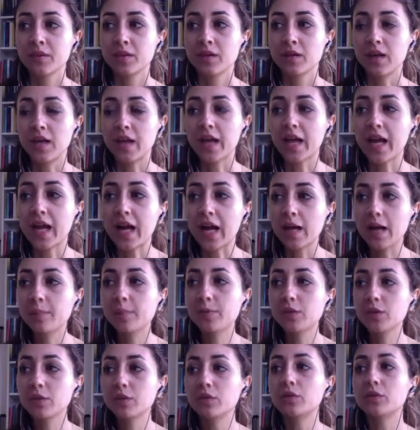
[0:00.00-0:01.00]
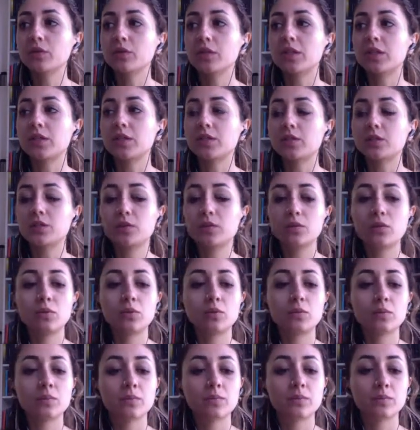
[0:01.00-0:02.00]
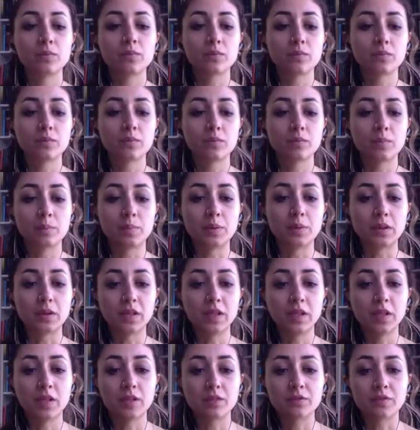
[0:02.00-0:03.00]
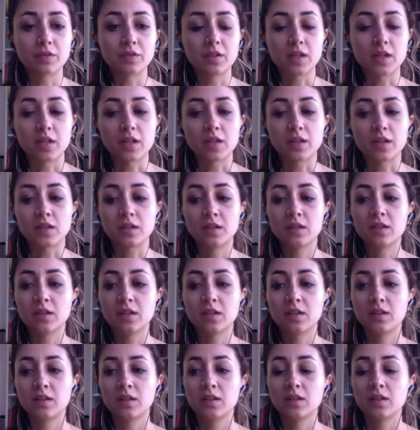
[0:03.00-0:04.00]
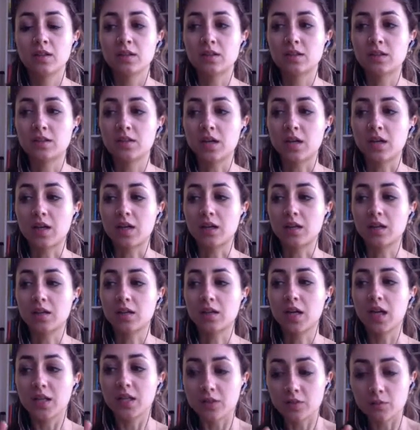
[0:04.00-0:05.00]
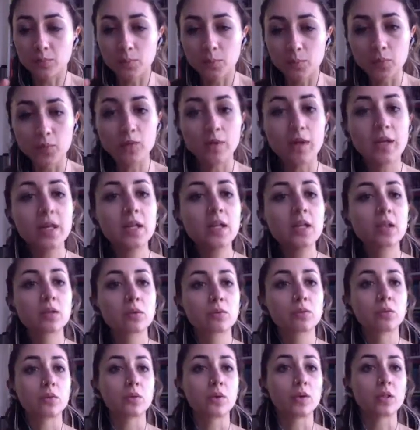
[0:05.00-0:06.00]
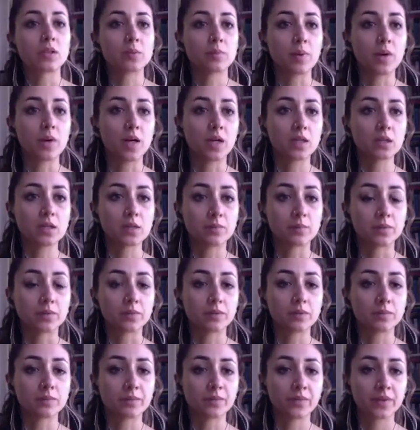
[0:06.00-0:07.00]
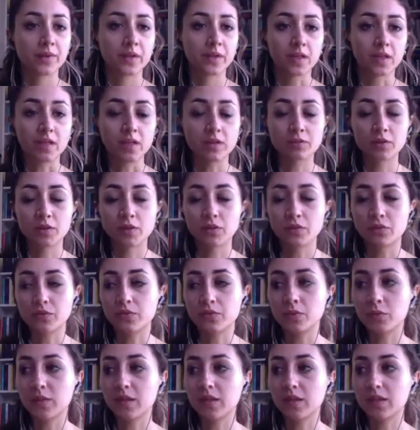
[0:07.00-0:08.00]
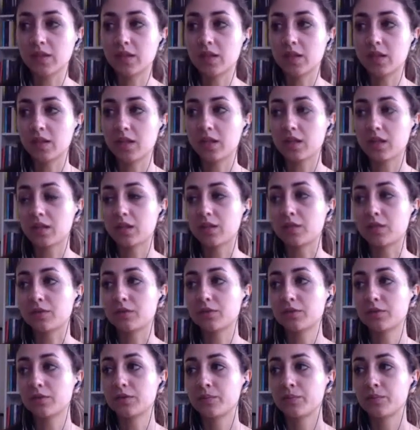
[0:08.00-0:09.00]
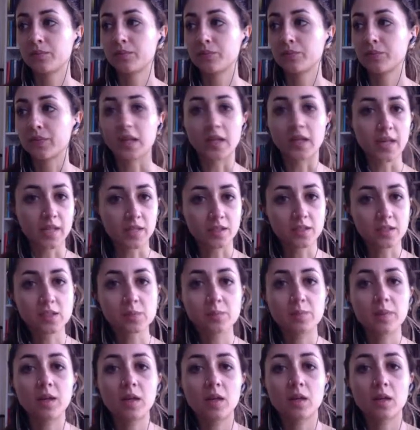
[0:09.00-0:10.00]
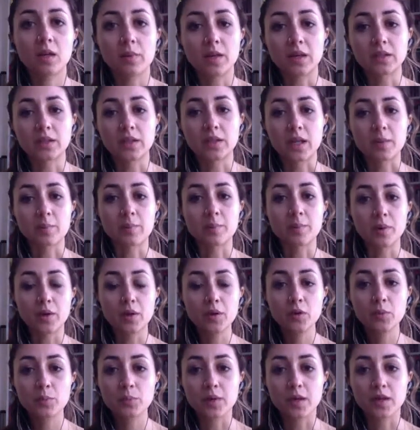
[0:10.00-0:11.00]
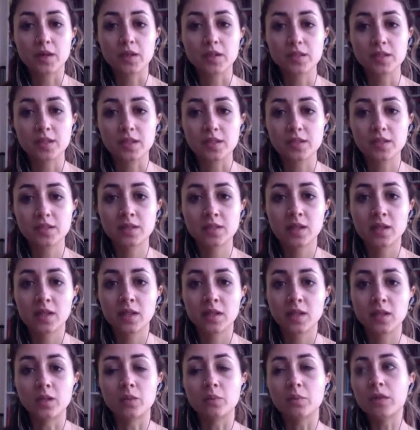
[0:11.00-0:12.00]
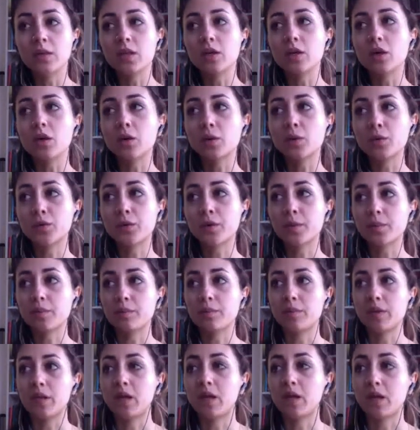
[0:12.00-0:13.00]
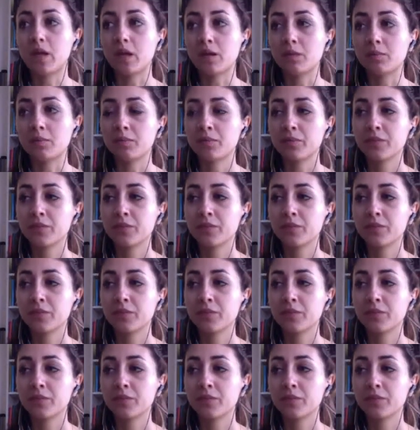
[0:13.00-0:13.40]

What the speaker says: I absolutely do believe that that kind of breakthrough is possible. And even if we think of, again, speaking about that birth process, we go from being